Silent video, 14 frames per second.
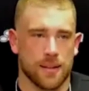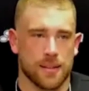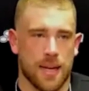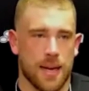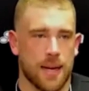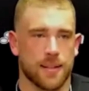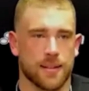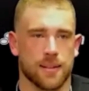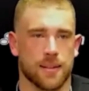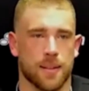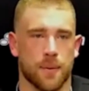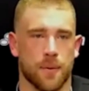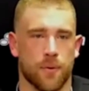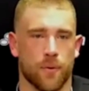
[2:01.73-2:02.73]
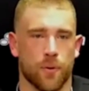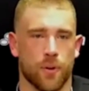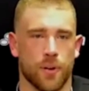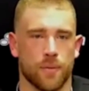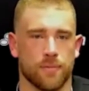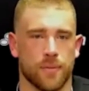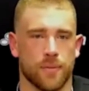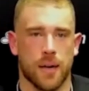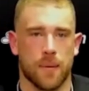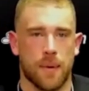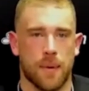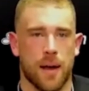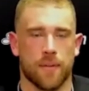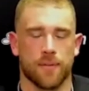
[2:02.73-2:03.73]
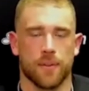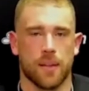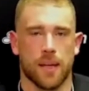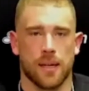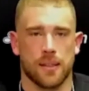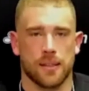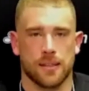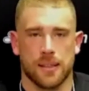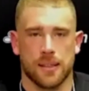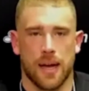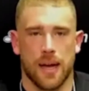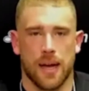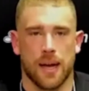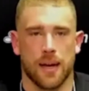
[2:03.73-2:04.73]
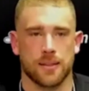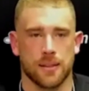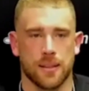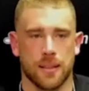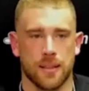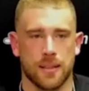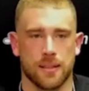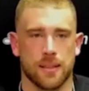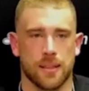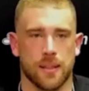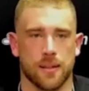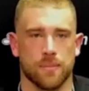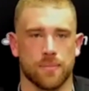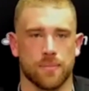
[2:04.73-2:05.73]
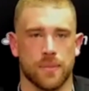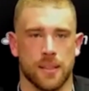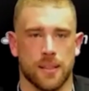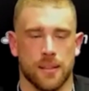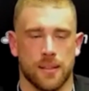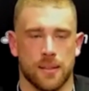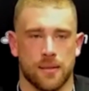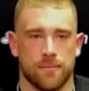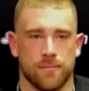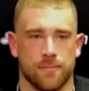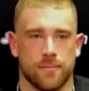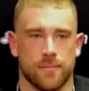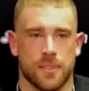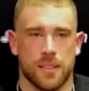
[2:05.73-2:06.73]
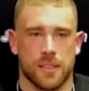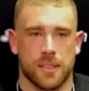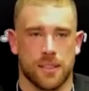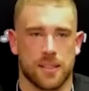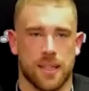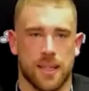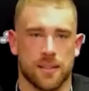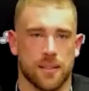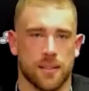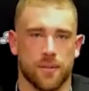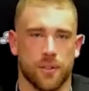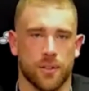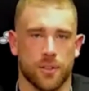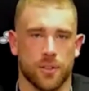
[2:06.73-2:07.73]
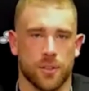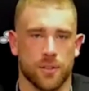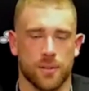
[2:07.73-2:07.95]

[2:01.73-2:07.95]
the sky is the limit for him. But I'm confident that he's the guy to lead this team to success in the future.